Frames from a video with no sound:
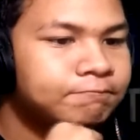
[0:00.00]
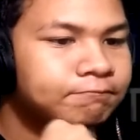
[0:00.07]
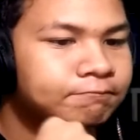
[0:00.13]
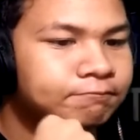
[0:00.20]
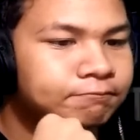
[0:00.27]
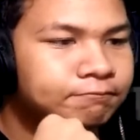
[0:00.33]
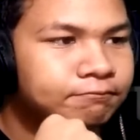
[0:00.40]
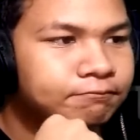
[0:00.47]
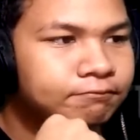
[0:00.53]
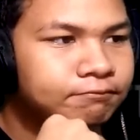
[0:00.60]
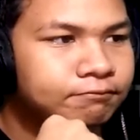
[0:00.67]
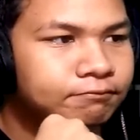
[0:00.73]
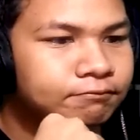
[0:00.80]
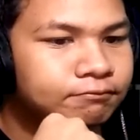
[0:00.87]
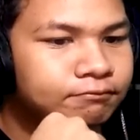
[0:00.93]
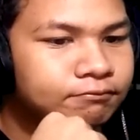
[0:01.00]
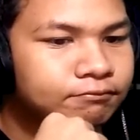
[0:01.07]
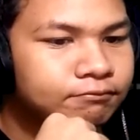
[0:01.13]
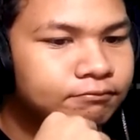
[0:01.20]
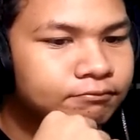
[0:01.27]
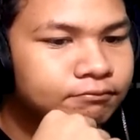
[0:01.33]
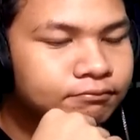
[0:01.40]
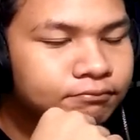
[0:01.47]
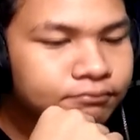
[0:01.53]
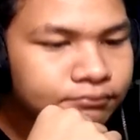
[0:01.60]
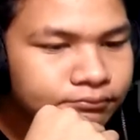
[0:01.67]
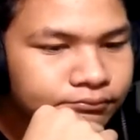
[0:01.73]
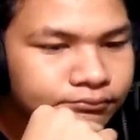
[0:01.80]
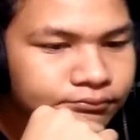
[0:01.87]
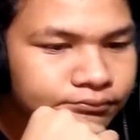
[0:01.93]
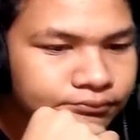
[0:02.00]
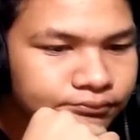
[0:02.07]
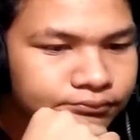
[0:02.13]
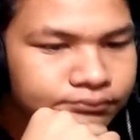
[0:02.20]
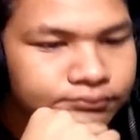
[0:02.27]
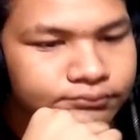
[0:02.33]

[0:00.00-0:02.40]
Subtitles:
(silence)